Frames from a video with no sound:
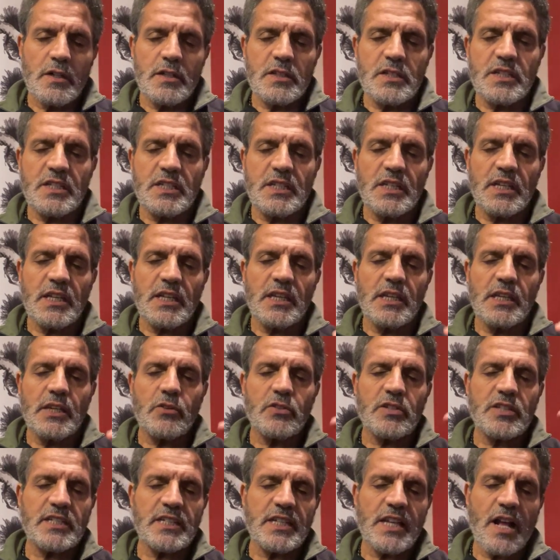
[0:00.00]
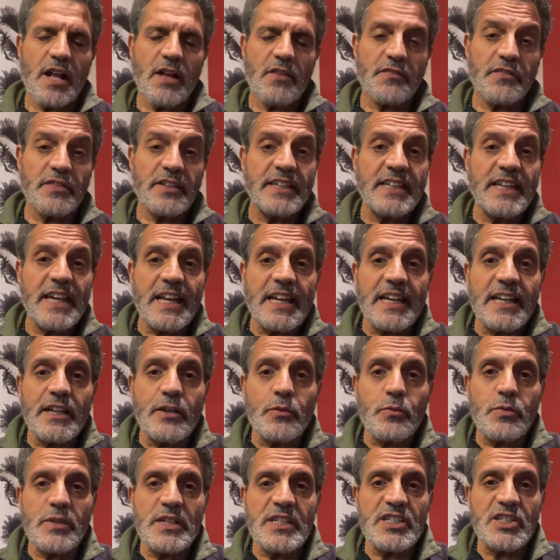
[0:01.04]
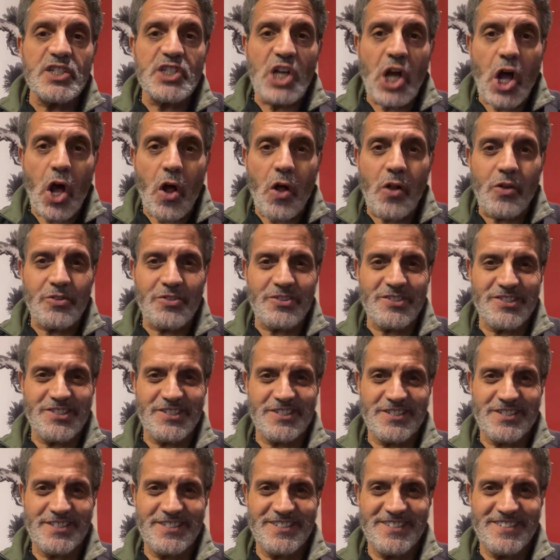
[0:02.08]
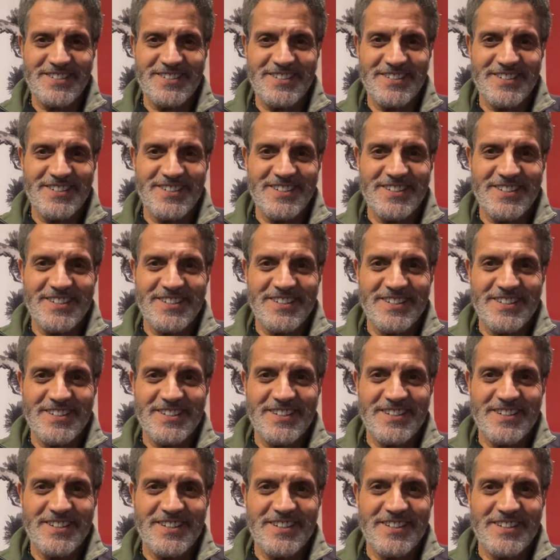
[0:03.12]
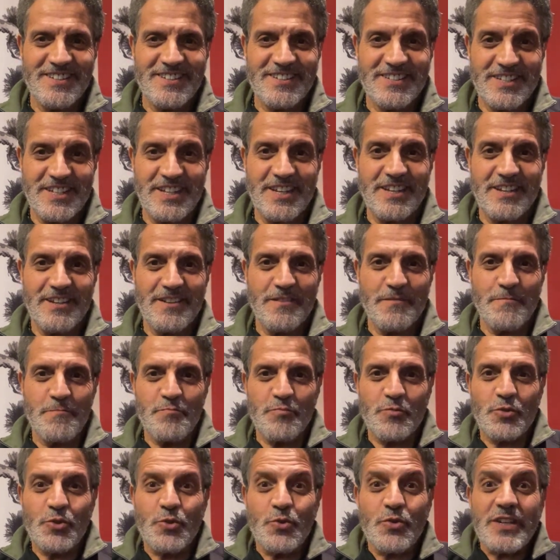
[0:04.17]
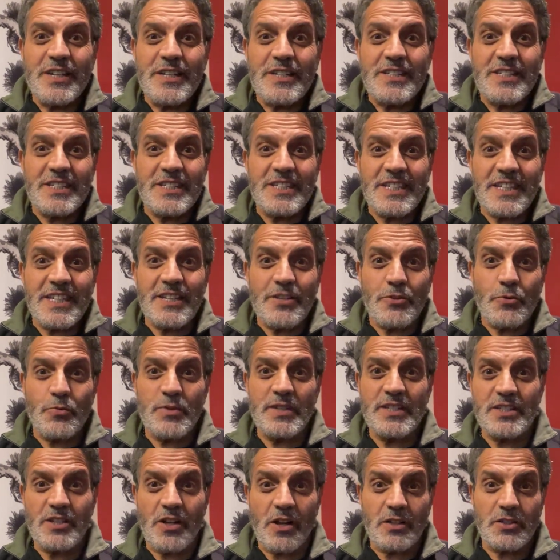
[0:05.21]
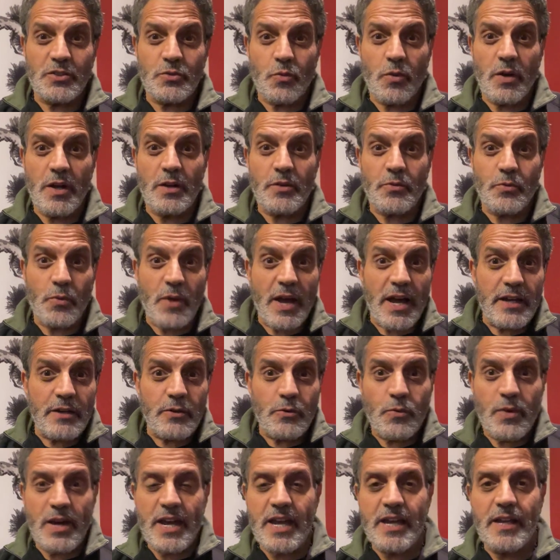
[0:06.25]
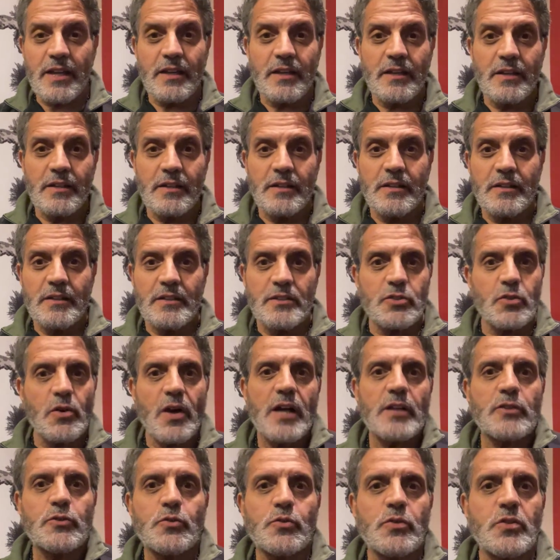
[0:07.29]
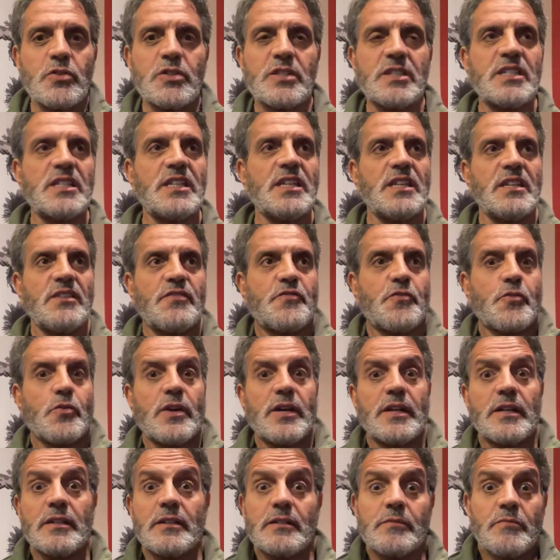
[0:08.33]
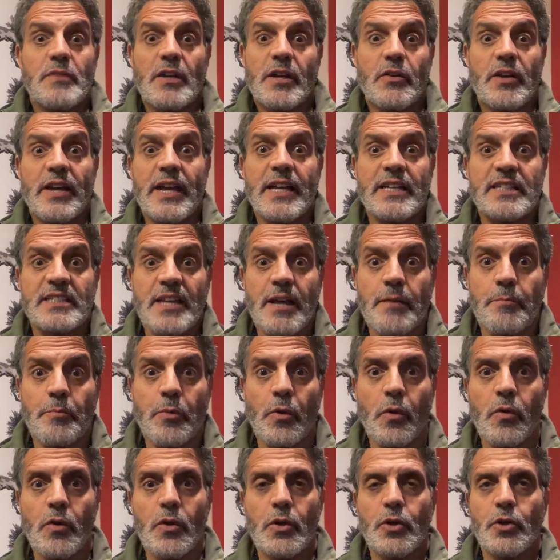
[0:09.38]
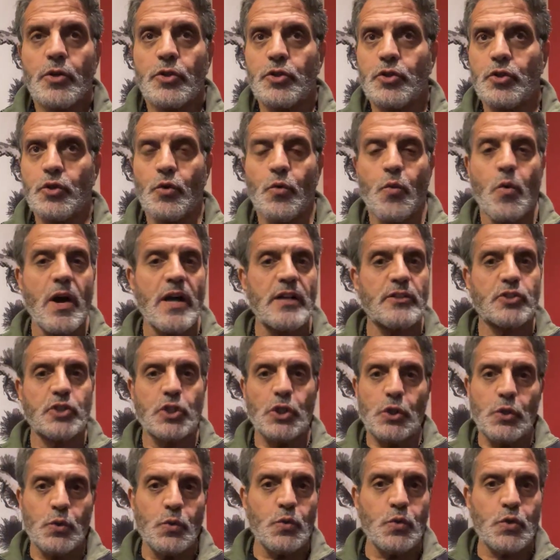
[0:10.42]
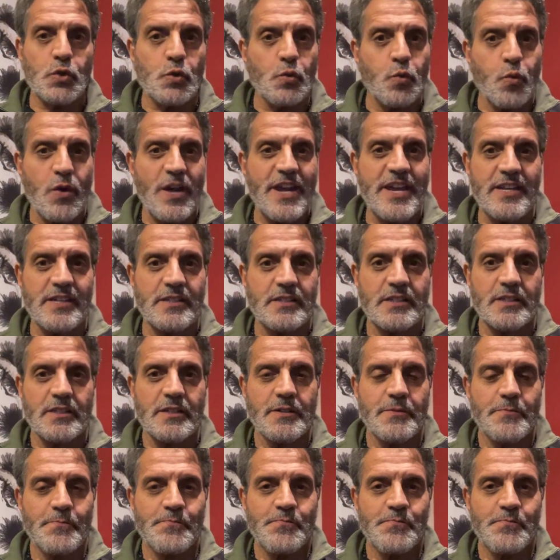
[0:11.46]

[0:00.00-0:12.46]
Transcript: See yourself getting results. See, you can see the results right away. So, how do you see, for example, you want to lose weight